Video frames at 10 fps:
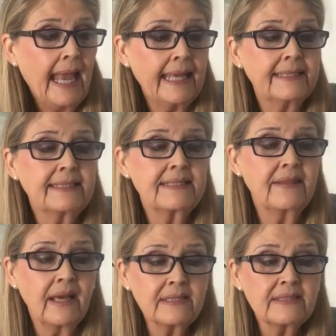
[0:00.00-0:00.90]
and is
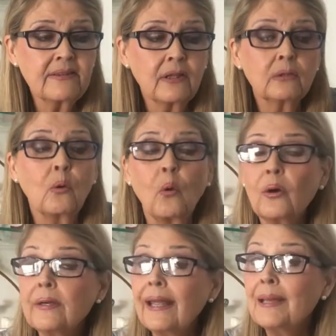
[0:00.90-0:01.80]
thus the
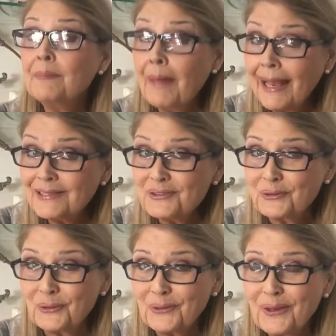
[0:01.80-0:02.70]
Lord and
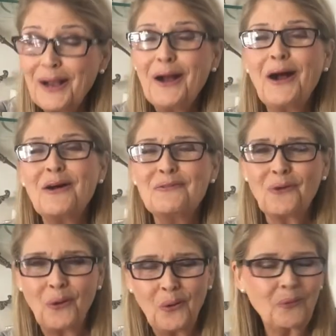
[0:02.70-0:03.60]
master of
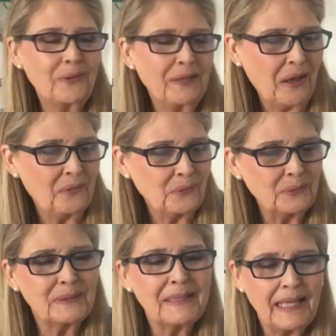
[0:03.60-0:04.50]
all
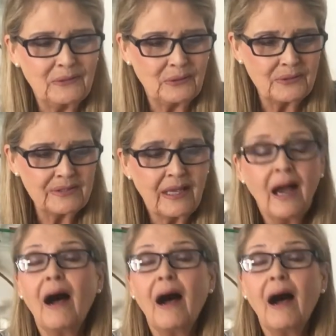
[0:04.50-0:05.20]
other letters.